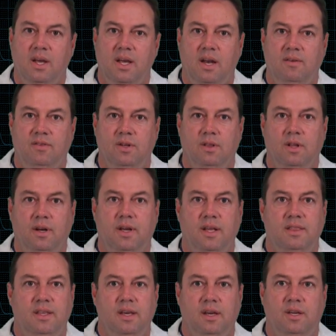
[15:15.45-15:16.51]
And if you look
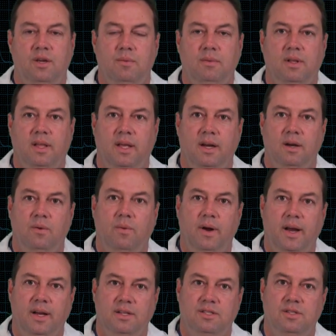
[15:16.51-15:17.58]
at the accumulated
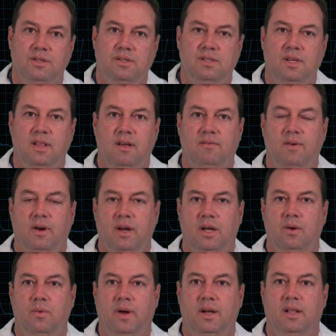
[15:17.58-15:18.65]
rates, you see that very
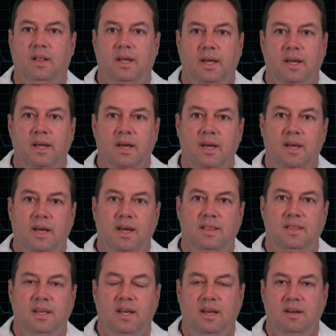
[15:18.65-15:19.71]
quickly at
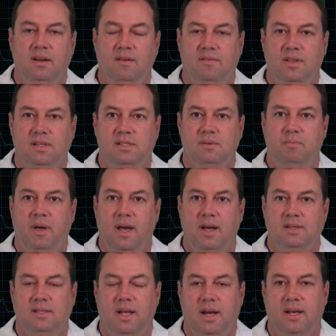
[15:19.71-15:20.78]
the end of this
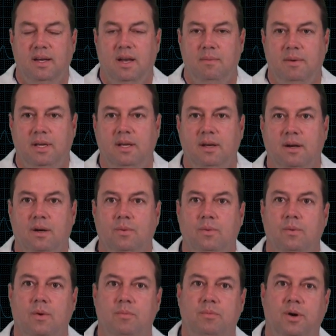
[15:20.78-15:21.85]
past academic year,
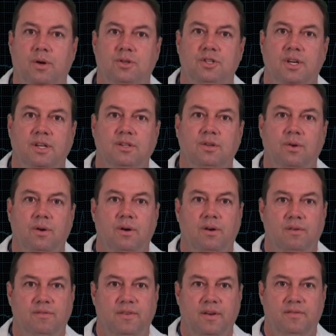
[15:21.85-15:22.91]
we're approaching
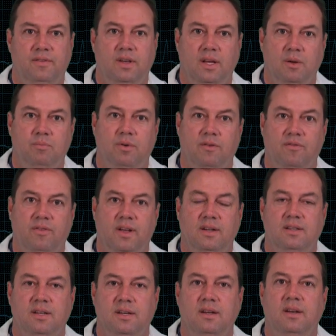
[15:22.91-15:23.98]
250
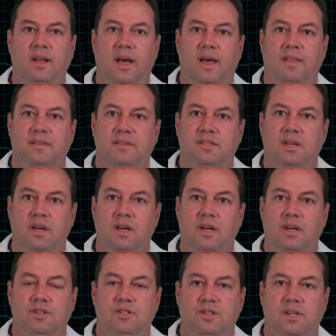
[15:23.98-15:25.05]
prevented deaths
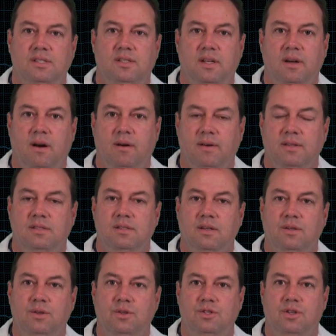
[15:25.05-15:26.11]
just in our
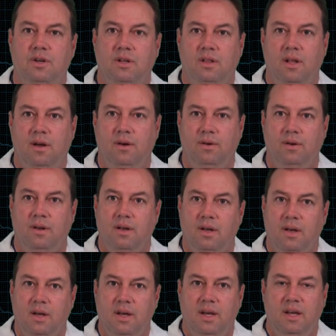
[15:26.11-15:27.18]
institution alone.
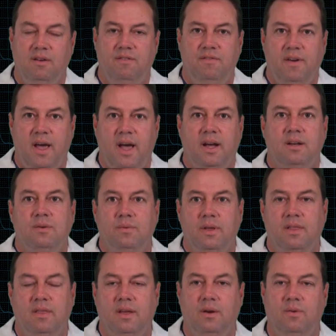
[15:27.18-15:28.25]
In fact, we
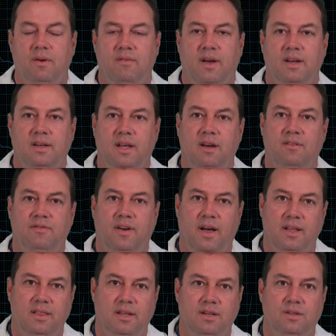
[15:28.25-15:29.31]
think we've
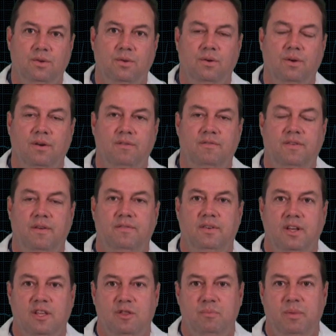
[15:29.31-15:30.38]
identified the
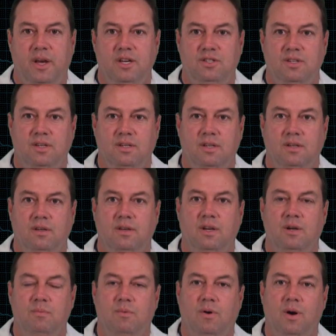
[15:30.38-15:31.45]
250th patient, and you'll
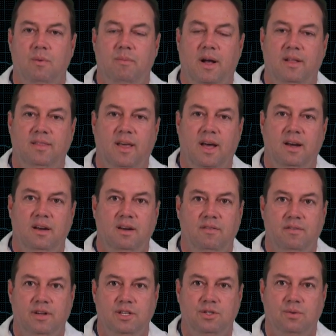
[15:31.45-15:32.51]
hear more about that
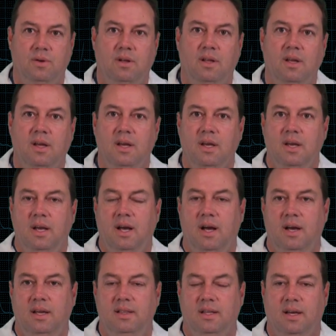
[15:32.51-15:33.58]
individual
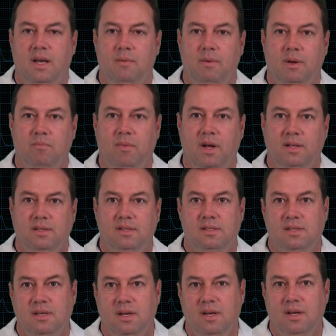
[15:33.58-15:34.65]
uh, in the coming
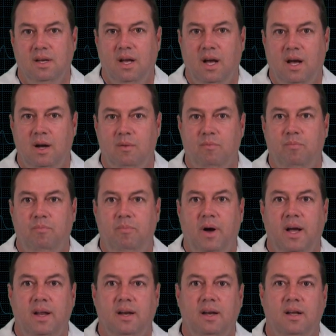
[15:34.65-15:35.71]
months. Um,
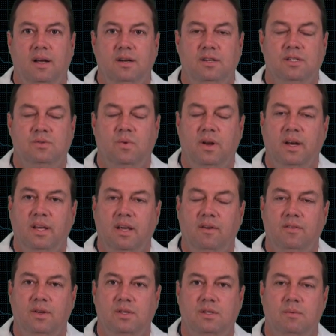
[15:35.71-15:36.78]
but I just want to
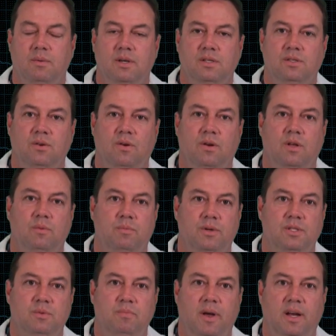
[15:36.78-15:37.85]
give you some historical
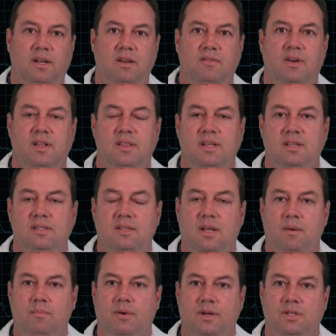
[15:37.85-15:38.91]
perspective on these
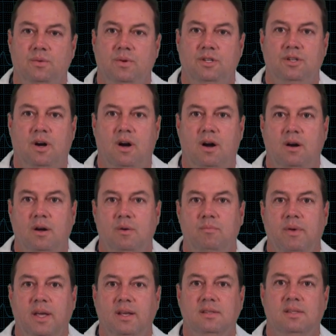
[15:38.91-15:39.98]
numbers, which are
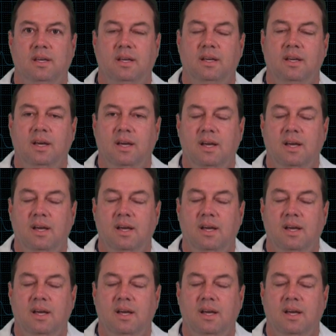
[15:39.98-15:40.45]
amazing.